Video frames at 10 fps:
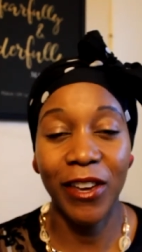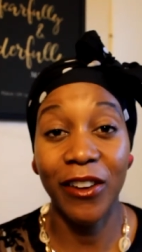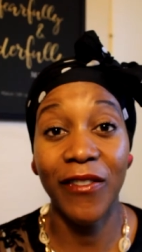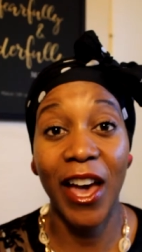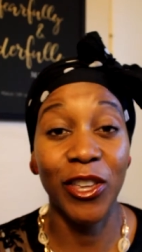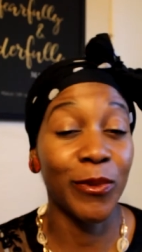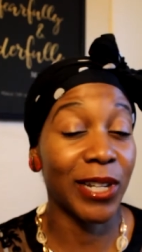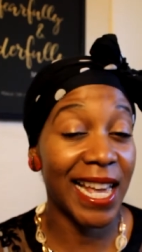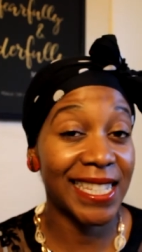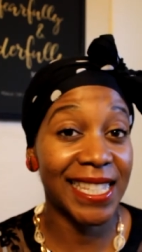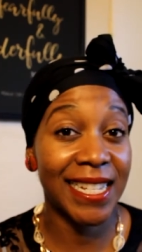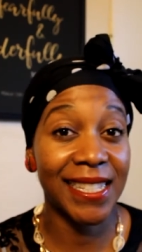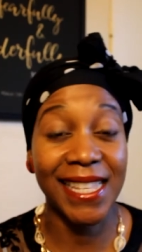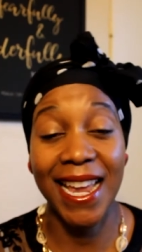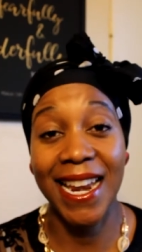very valuable
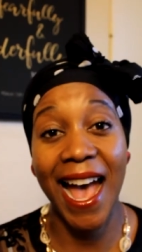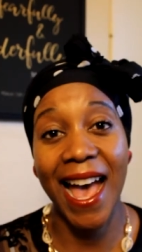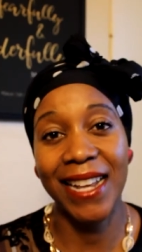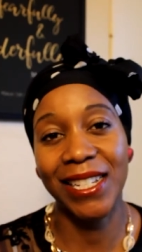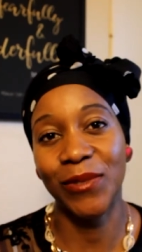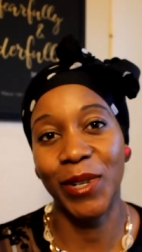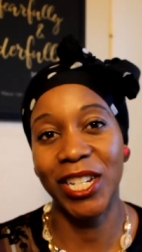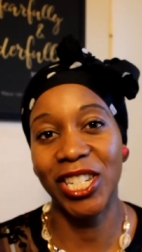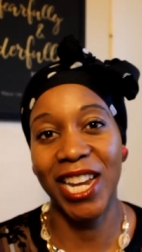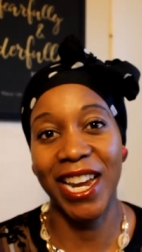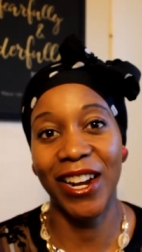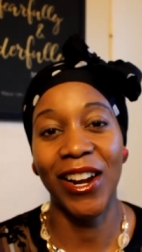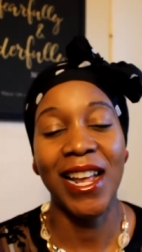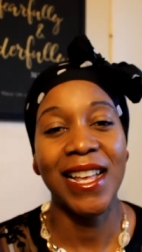lessons and I just want to share